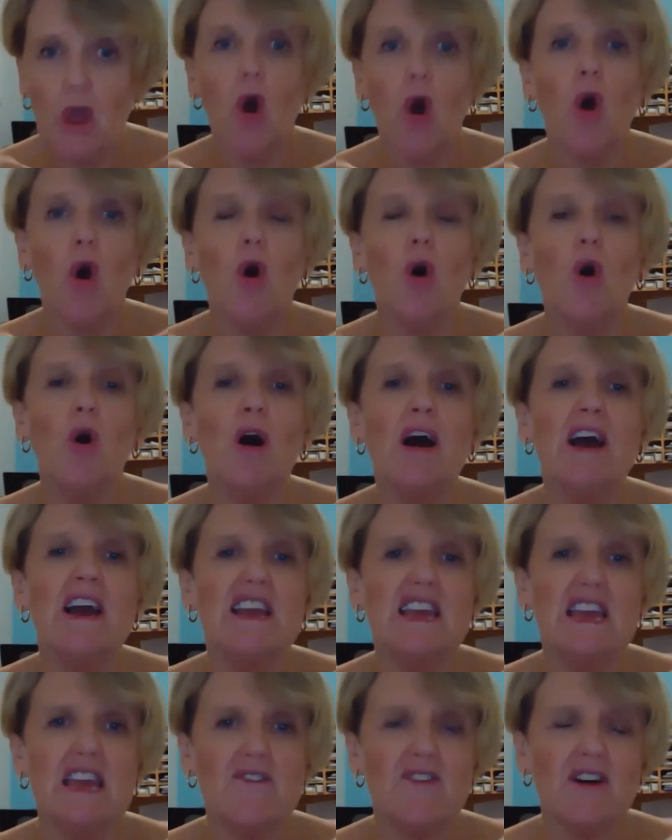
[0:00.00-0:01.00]
or
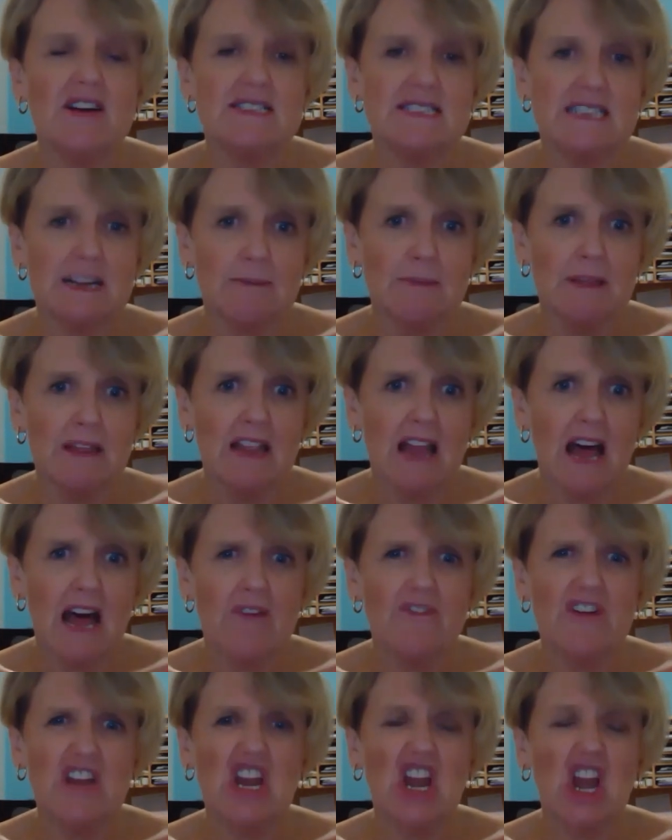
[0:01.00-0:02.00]
give us some
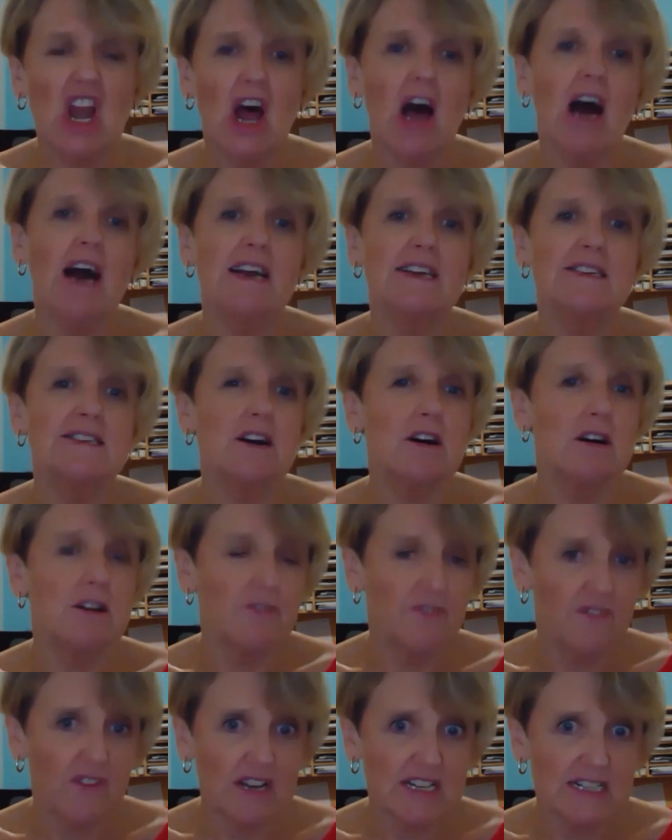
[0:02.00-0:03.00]
love and likes
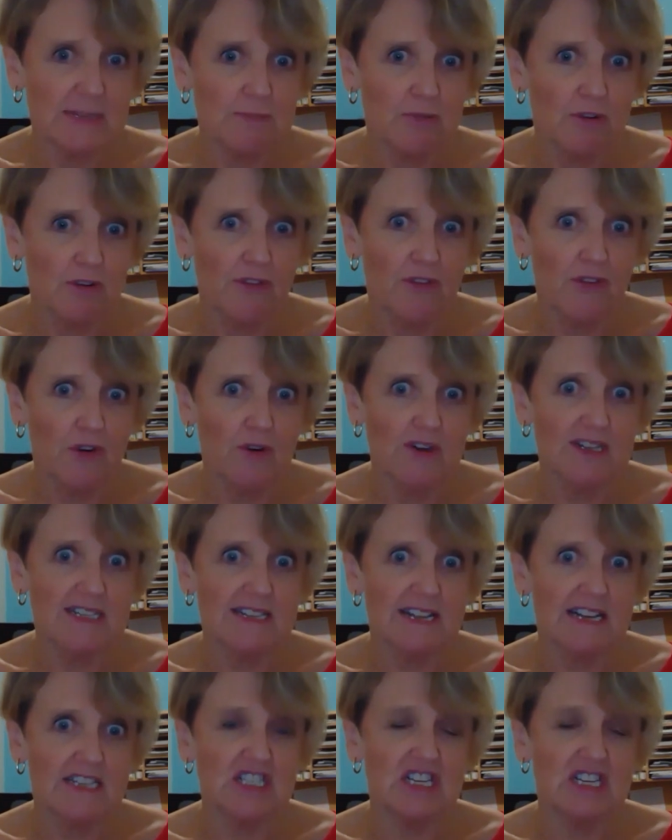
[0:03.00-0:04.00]
on
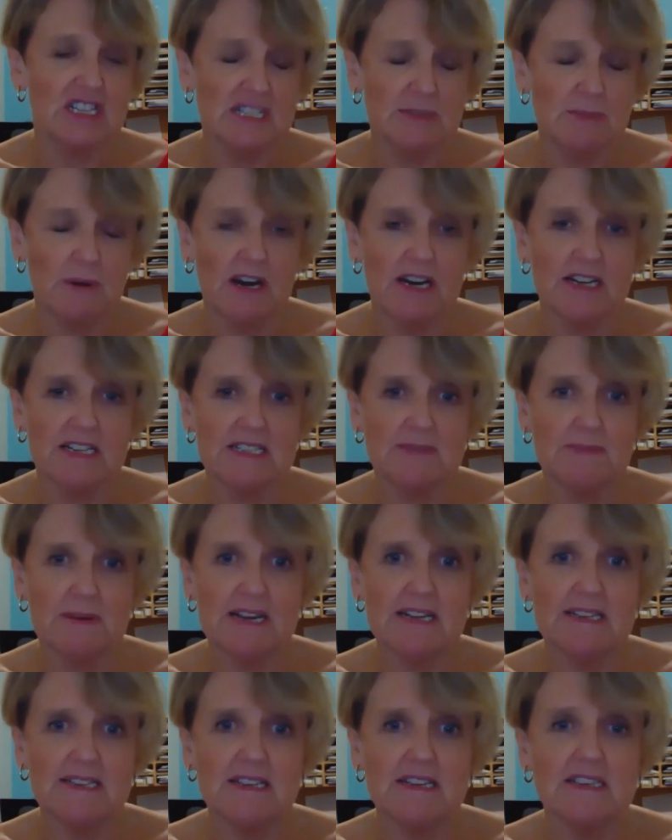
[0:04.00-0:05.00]
Facebook/Inspired
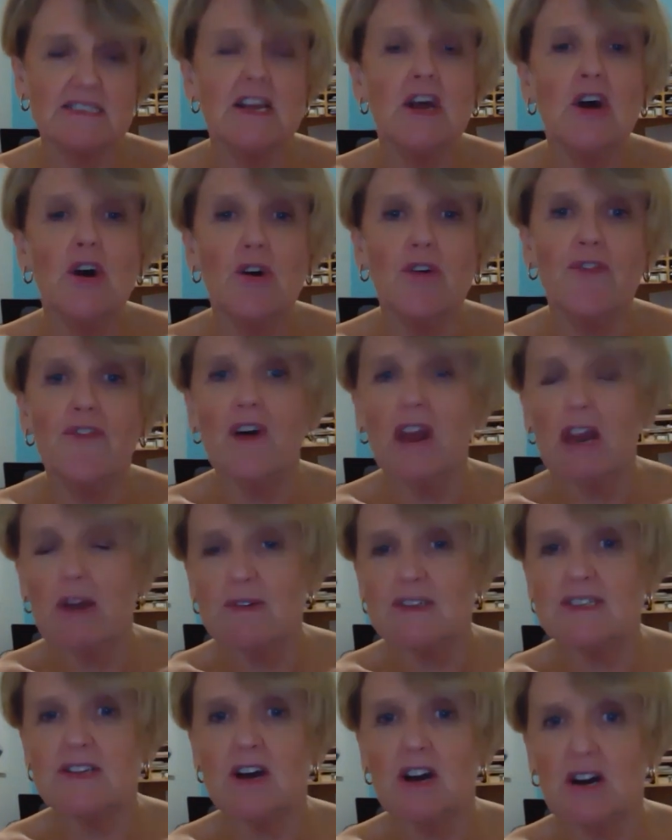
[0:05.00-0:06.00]
Spaces or follow
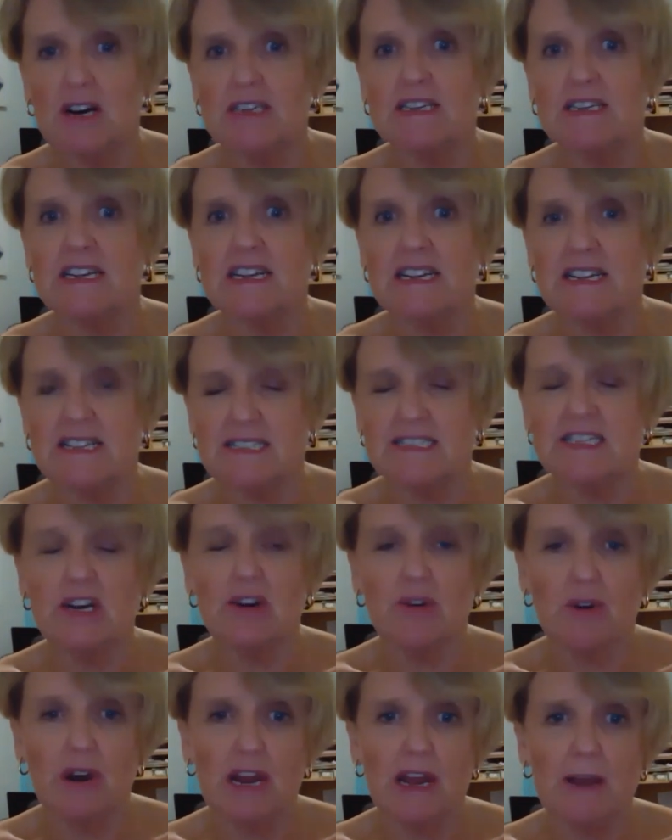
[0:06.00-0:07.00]
us on
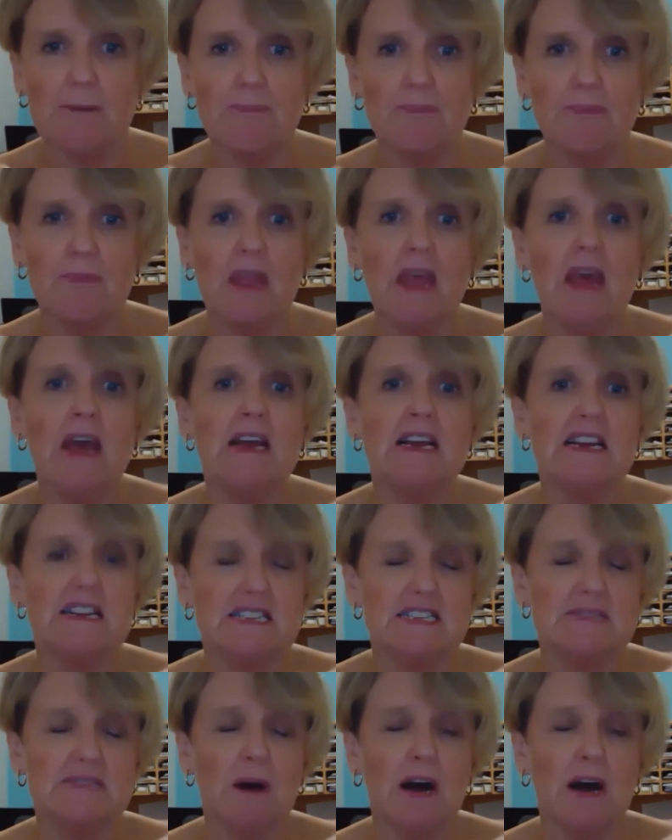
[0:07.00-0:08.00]
Instagram,
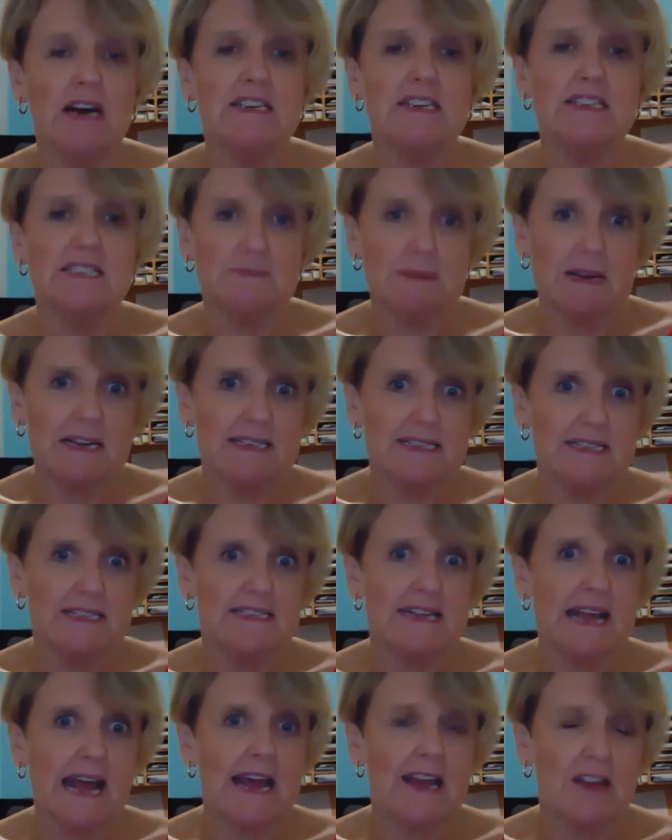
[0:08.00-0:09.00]
Inspired
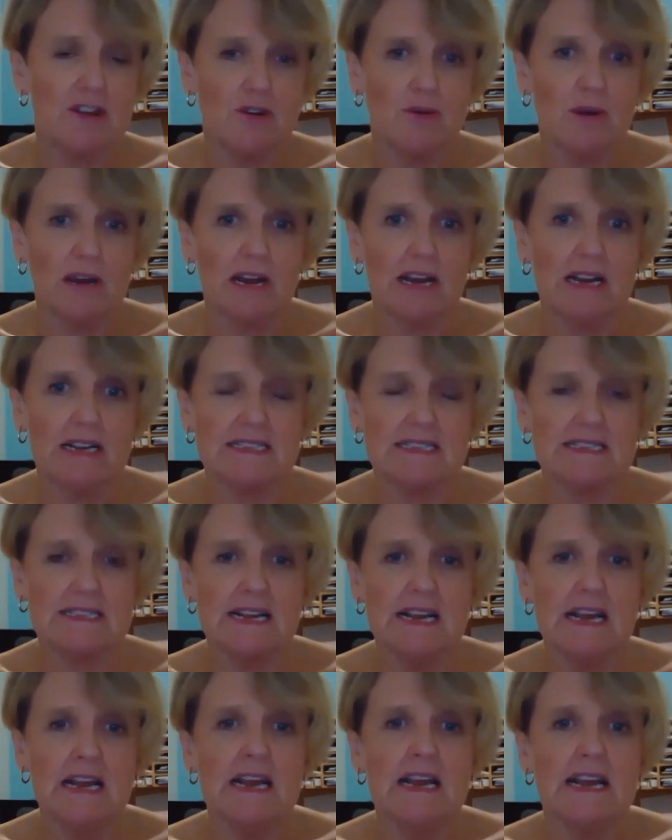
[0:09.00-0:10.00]
Spaces AUS.
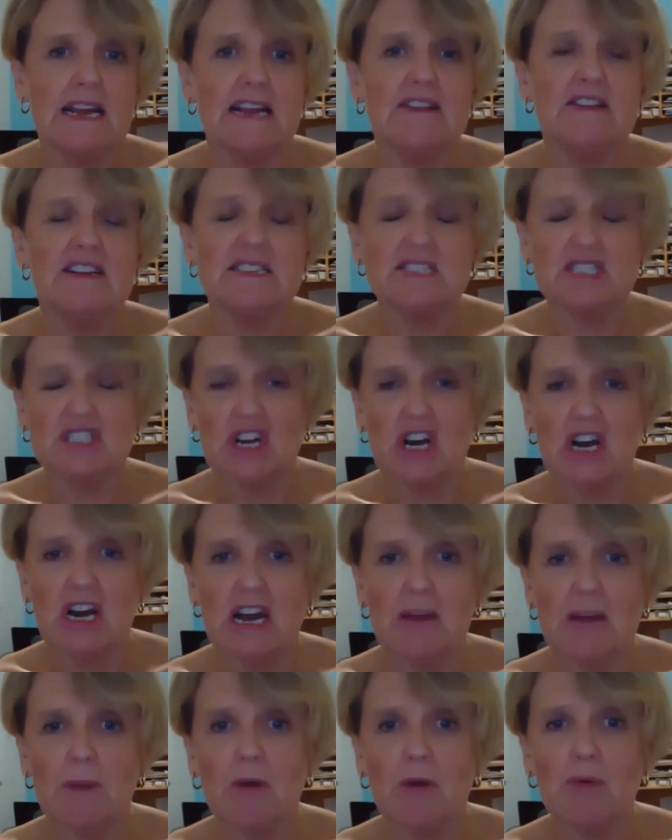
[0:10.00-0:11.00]
In this
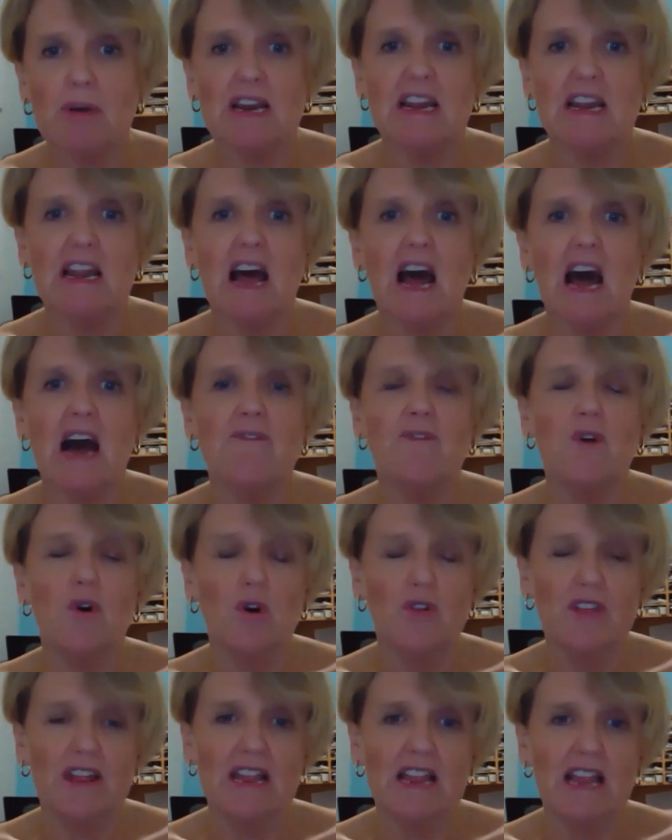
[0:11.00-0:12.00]
time, I would love
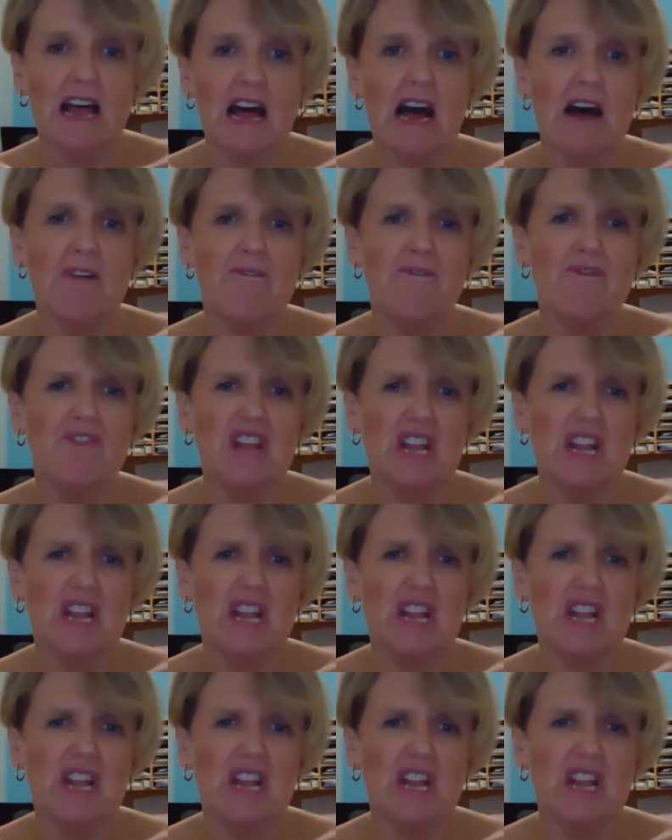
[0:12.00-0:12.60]
all the love, the